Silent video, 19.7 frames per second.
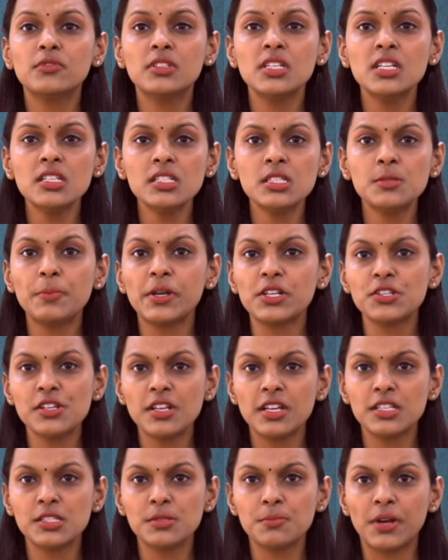these
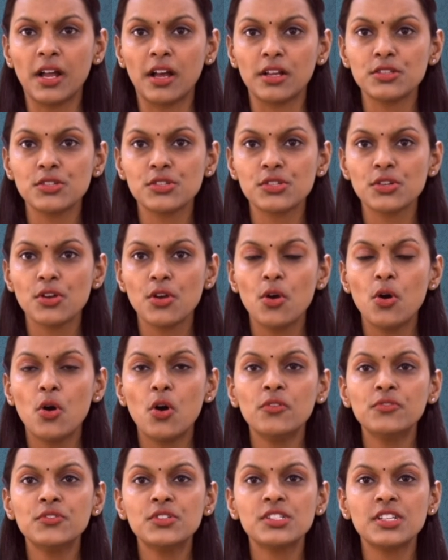specialized branch
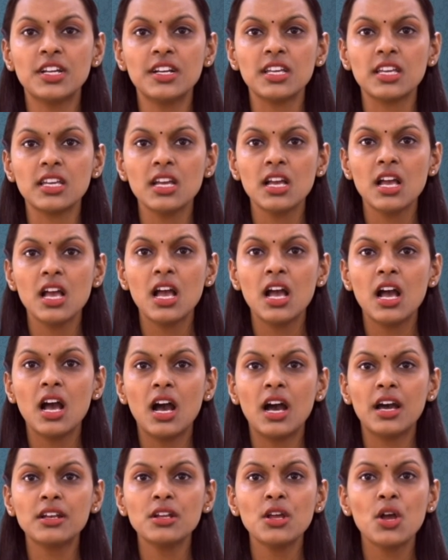of study
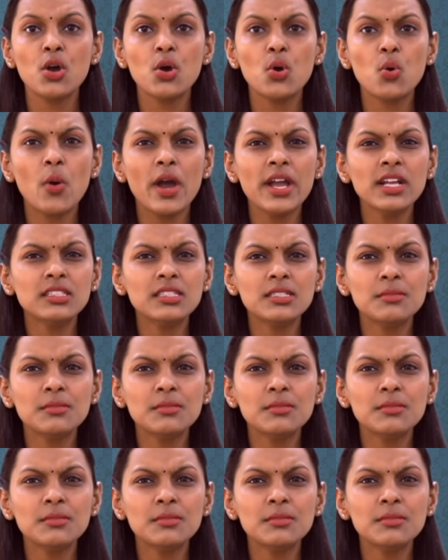are quite